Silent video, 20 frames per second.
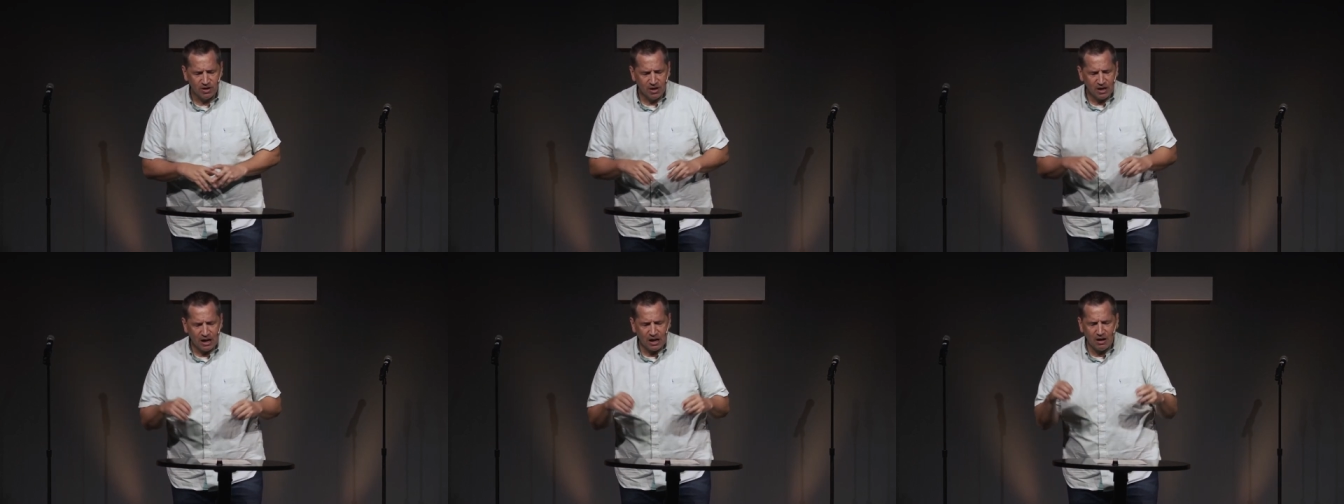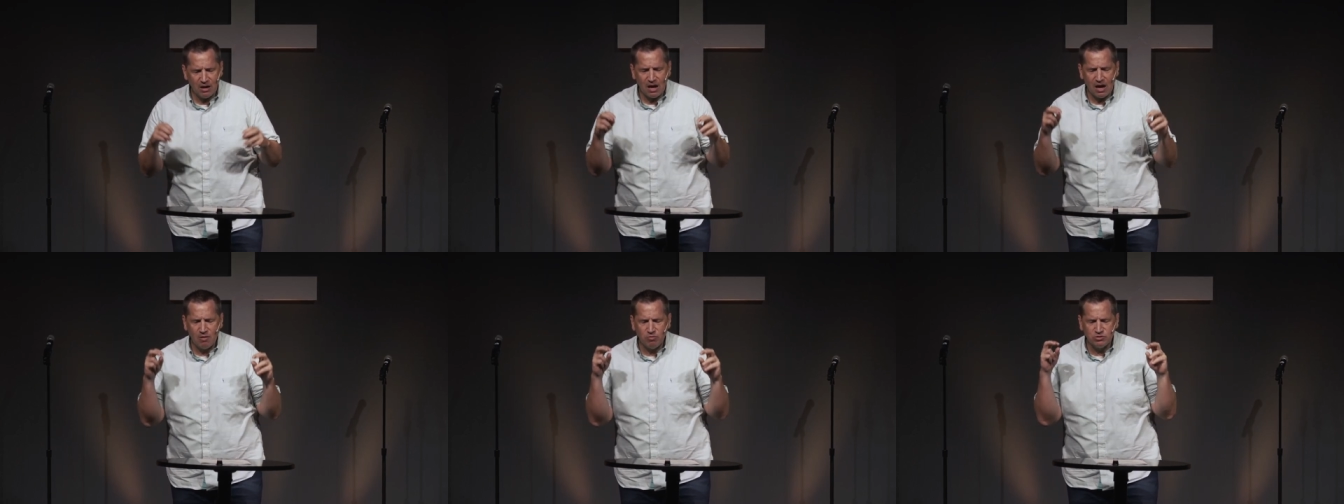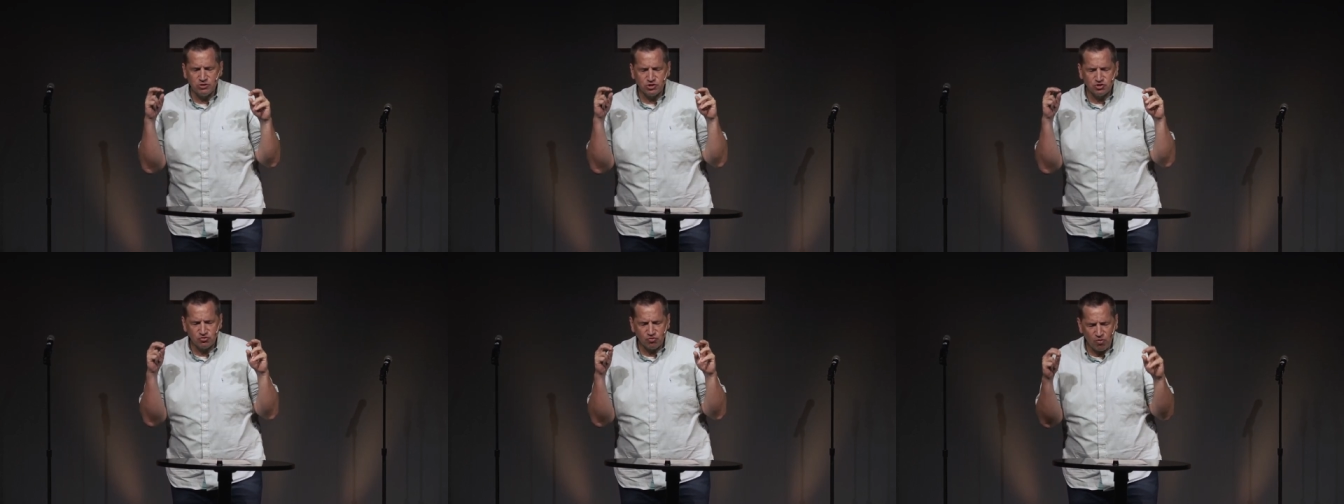I, I would
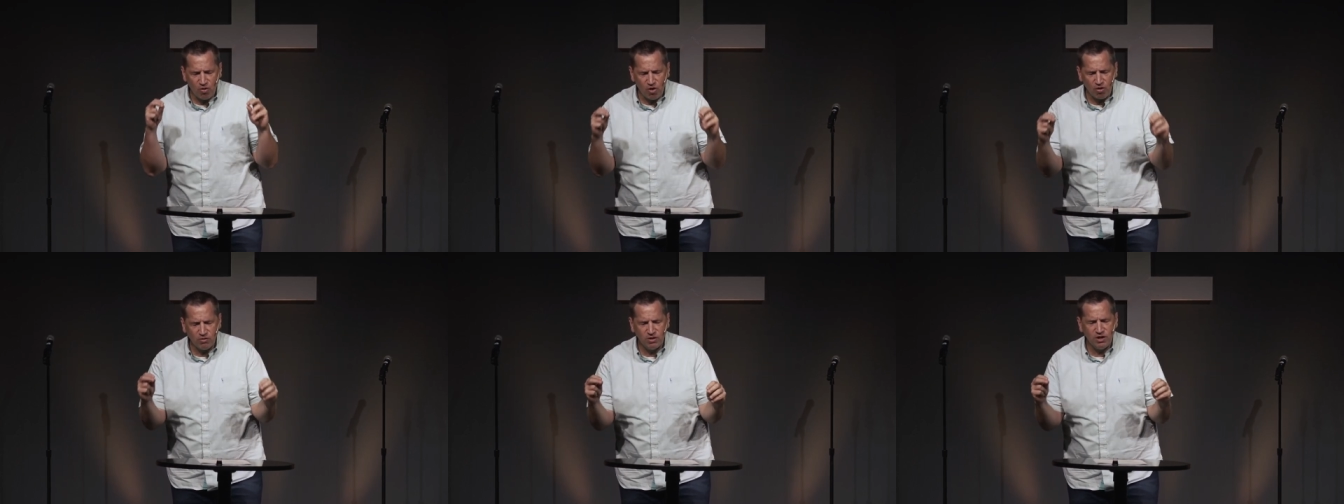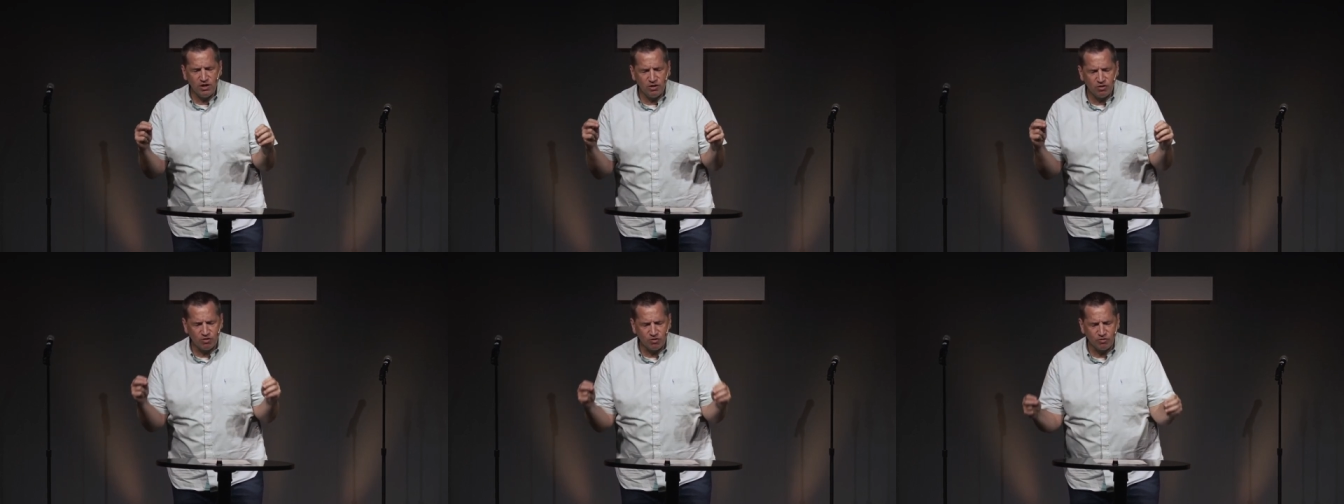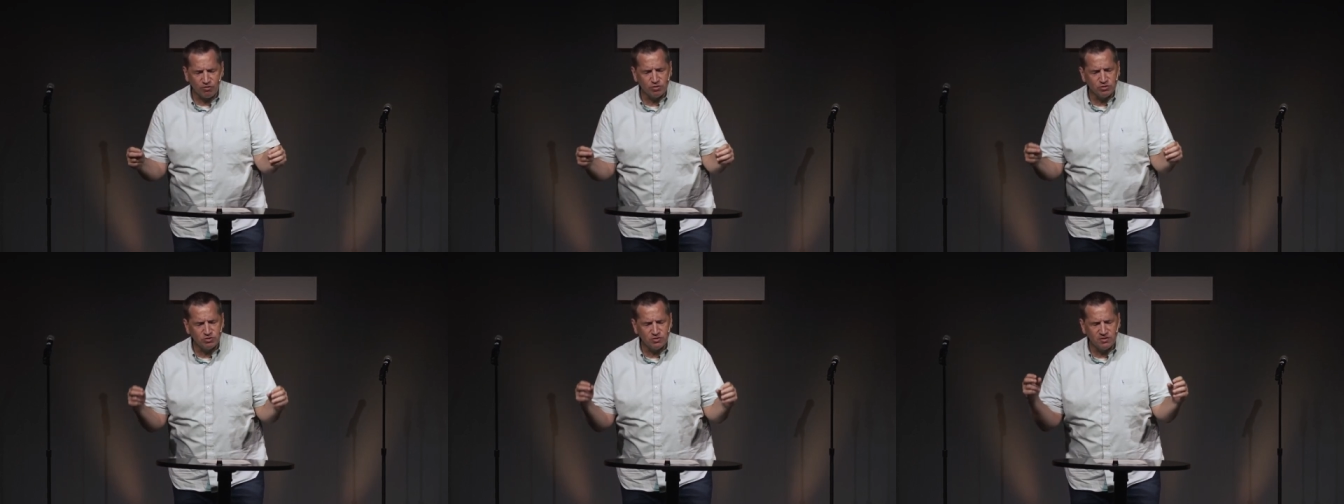strongly
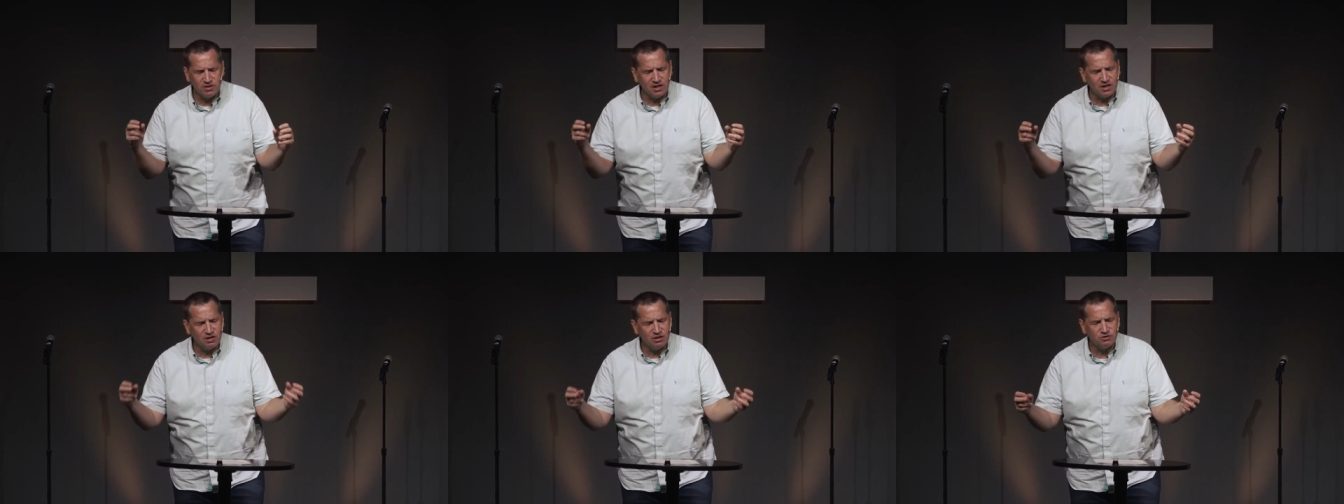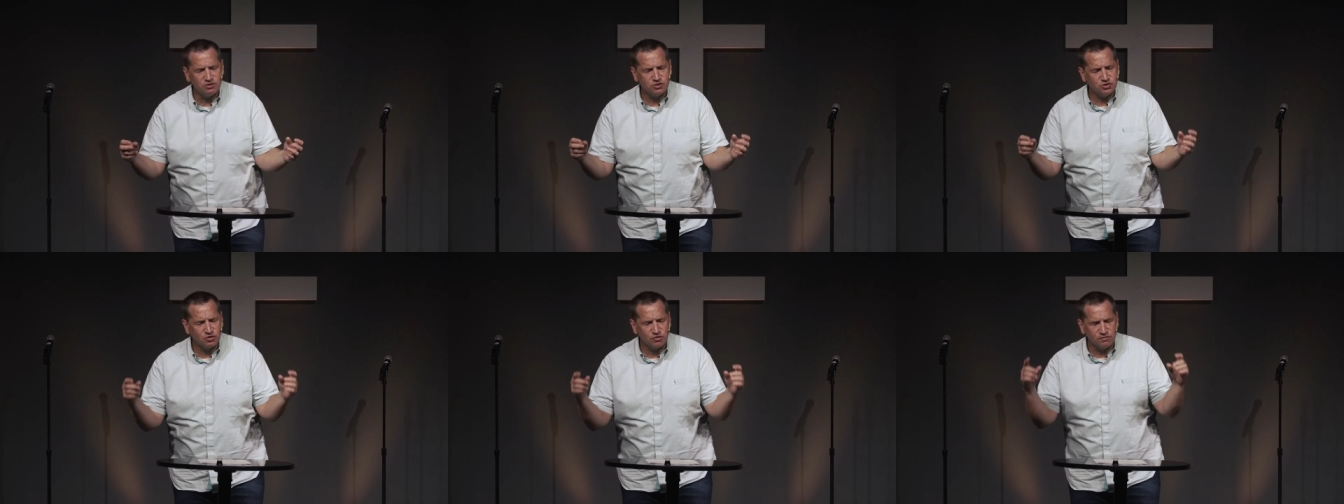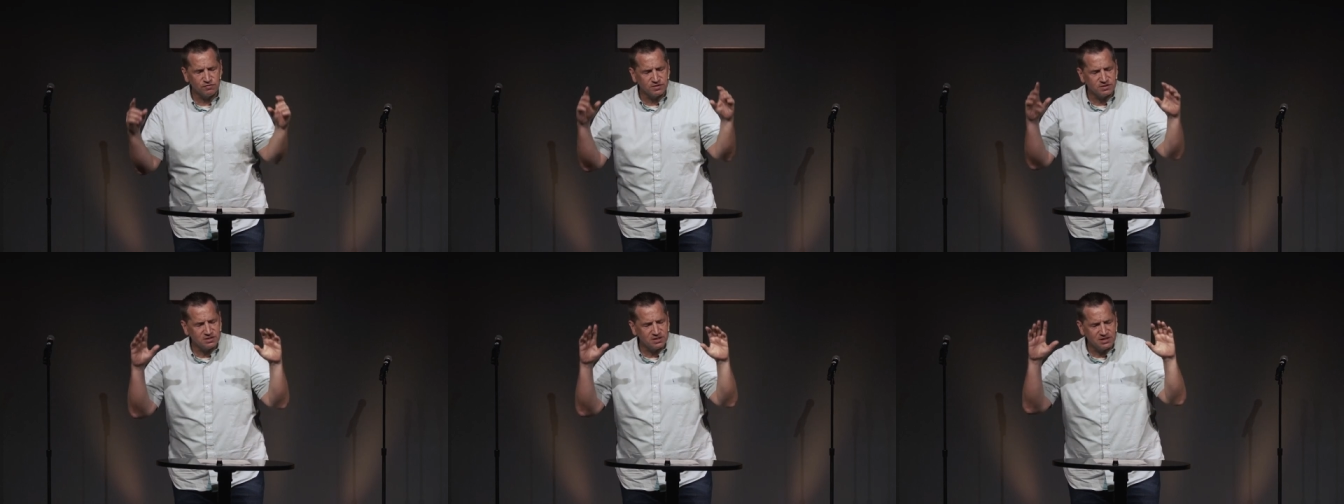encourage you at the end of the
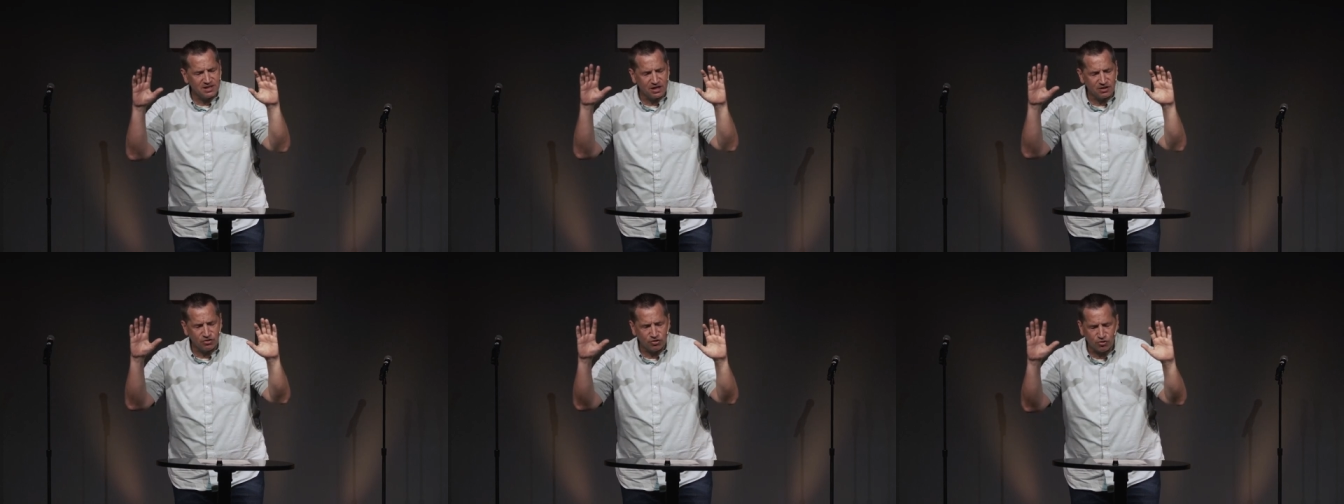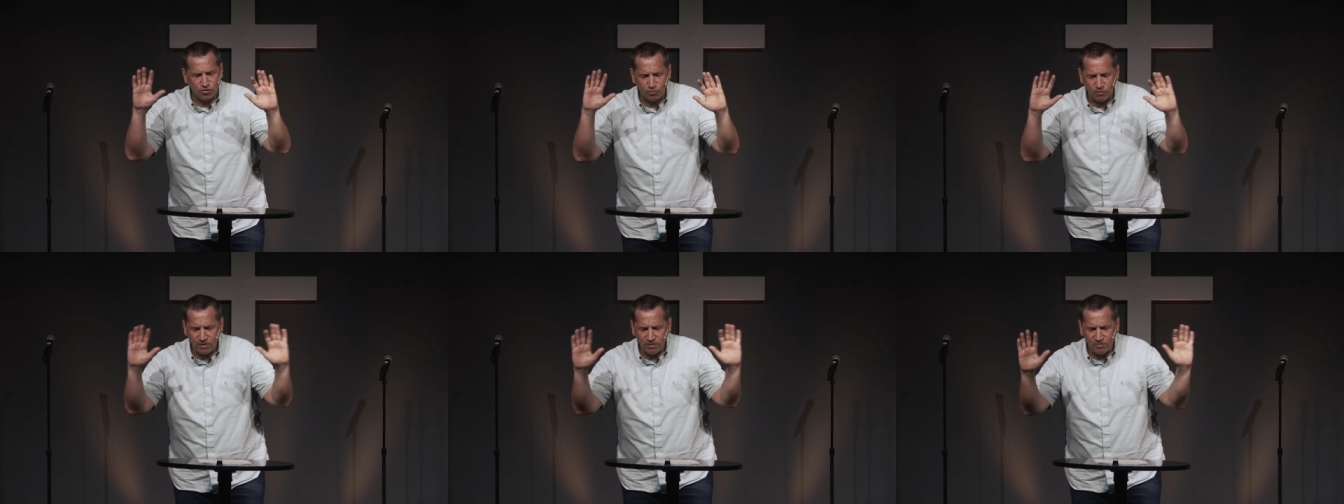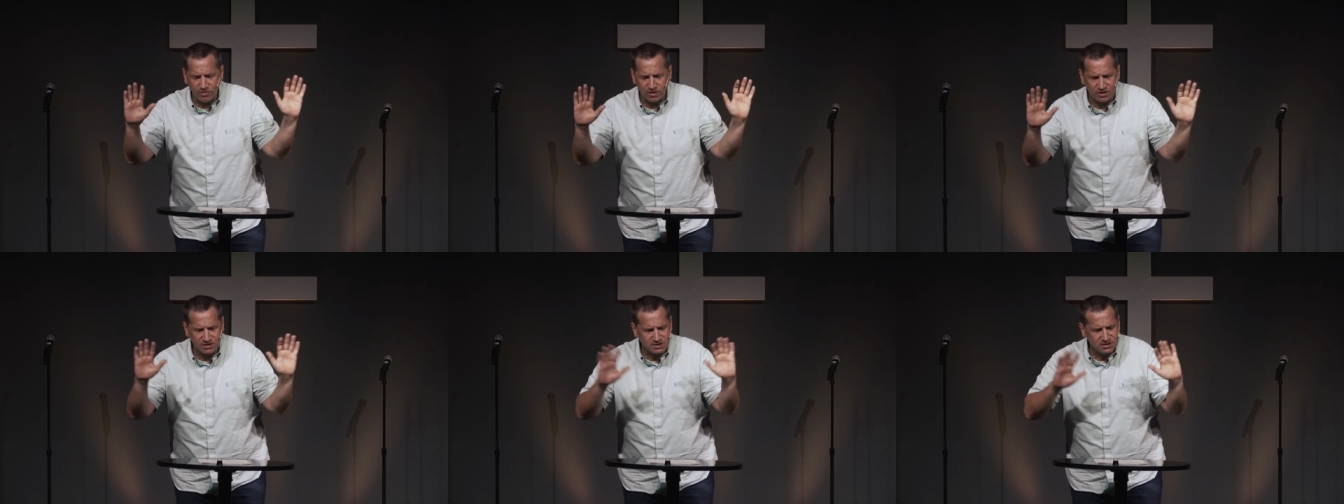service to take three
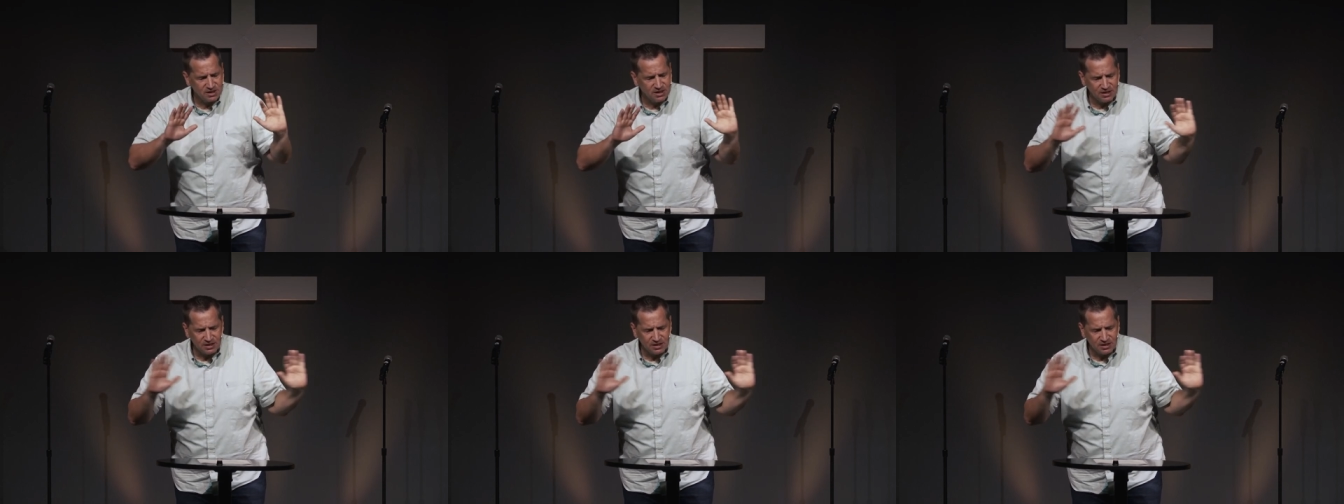minutes.